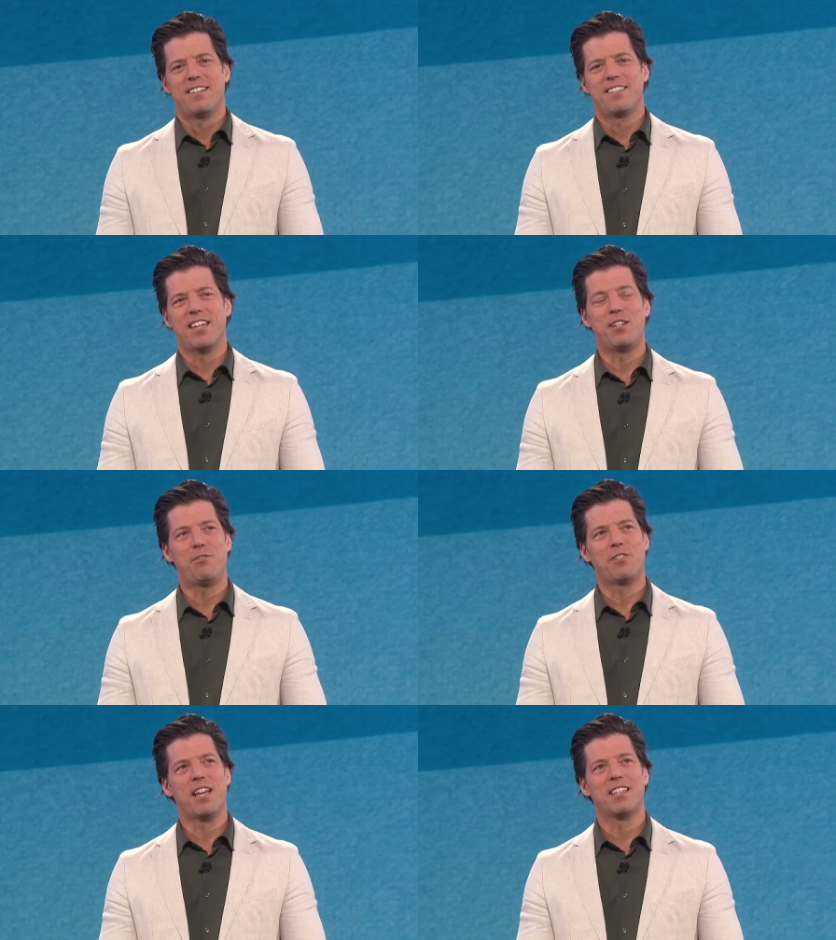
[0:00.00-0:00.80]
Thank
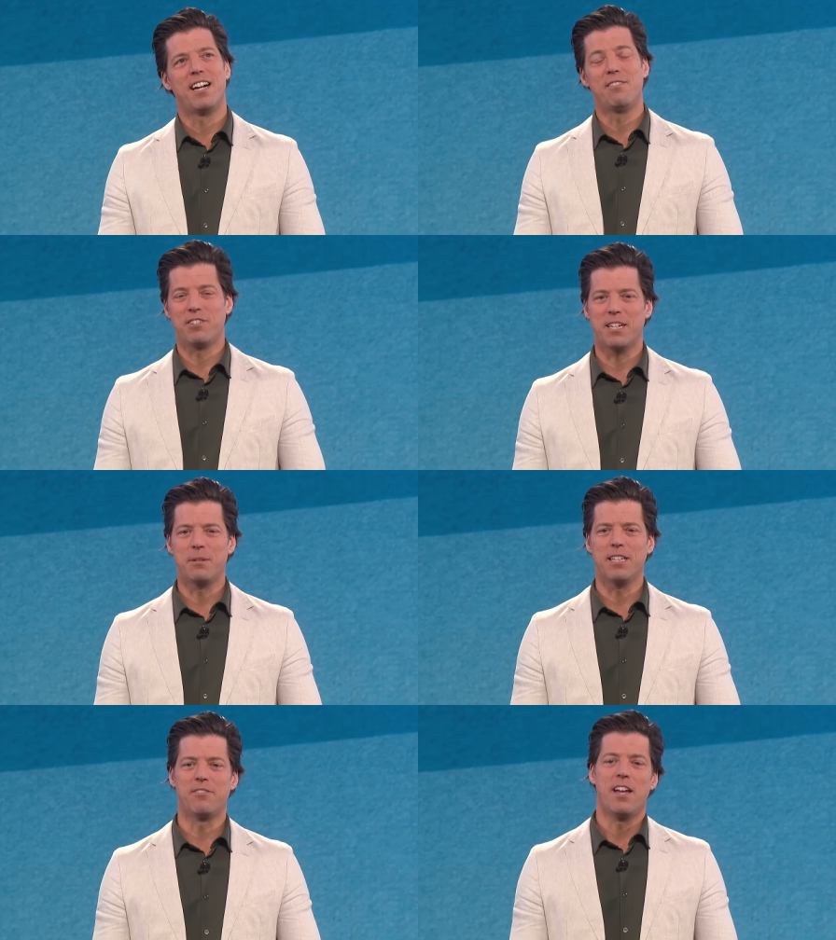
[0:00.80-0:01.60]
you for that lion for letting
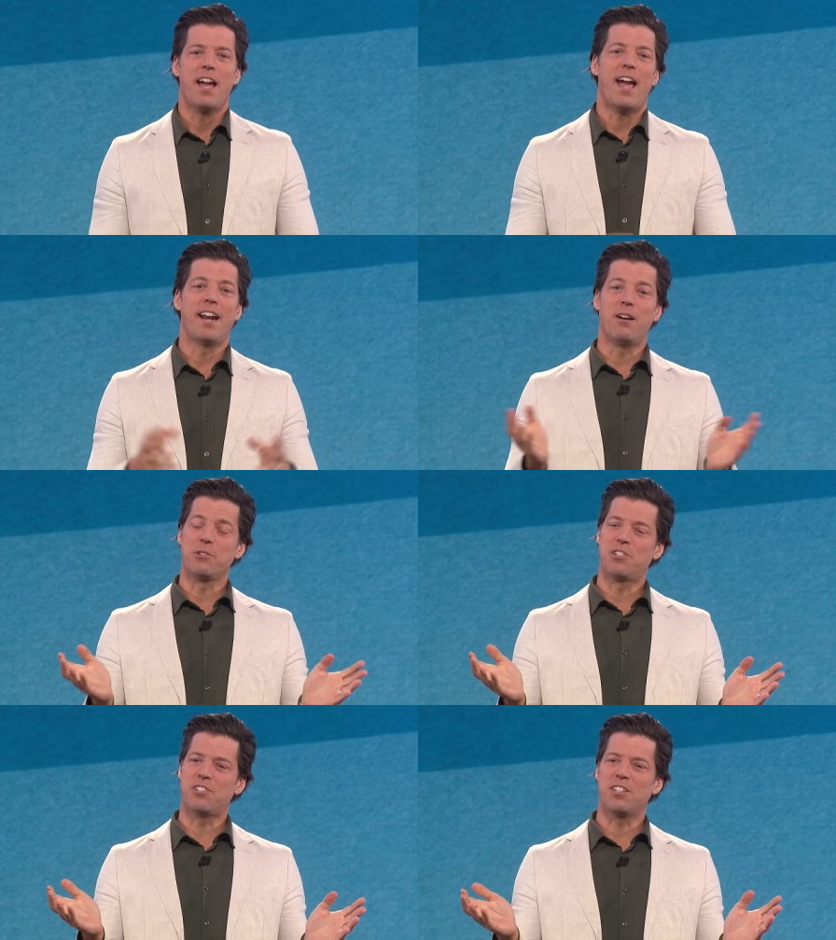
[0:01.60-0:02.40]
me live. And I
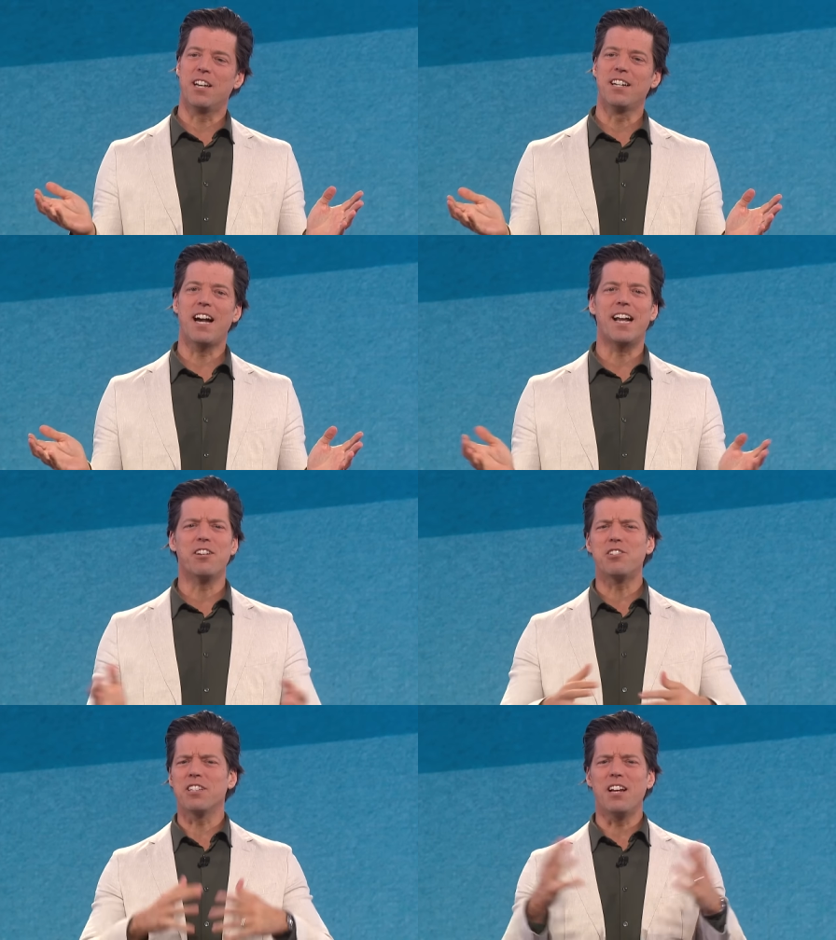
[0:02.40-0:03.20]
was just a young guy, and
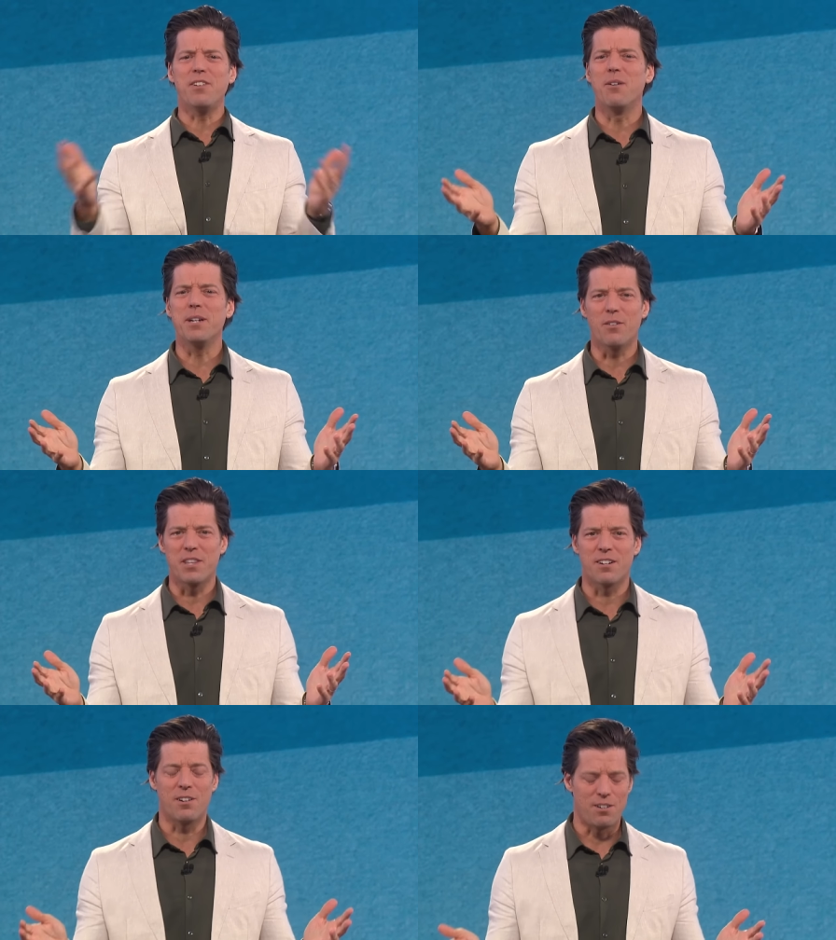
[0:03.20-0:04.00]
I used to love going
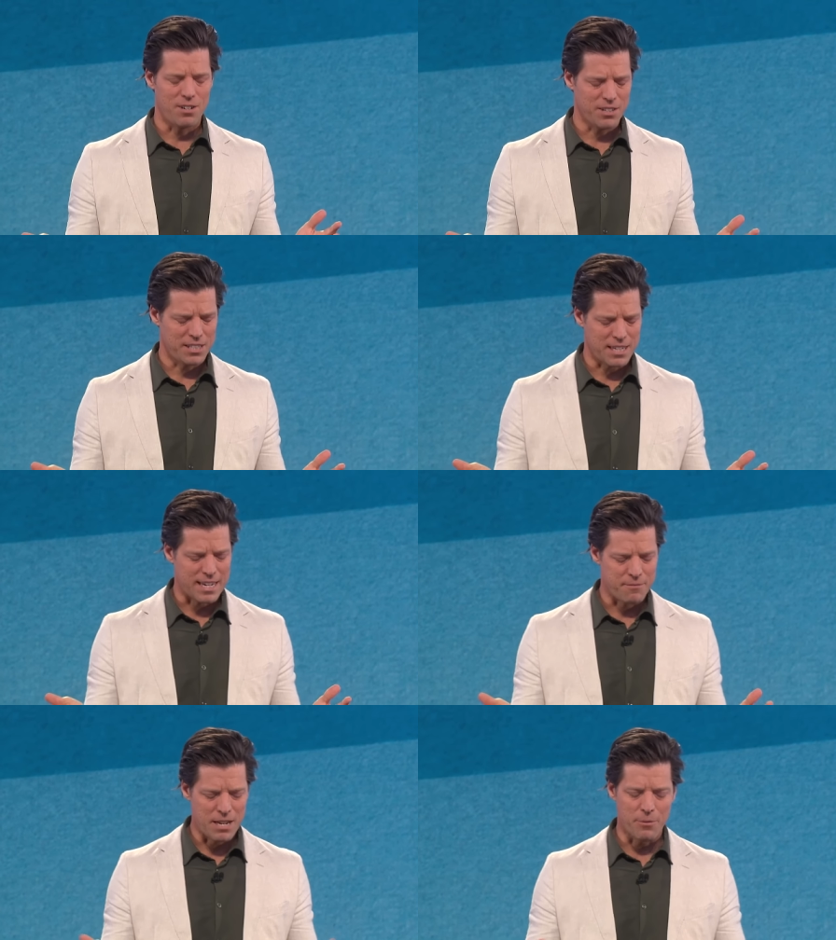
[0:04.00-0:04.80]
over there all the time.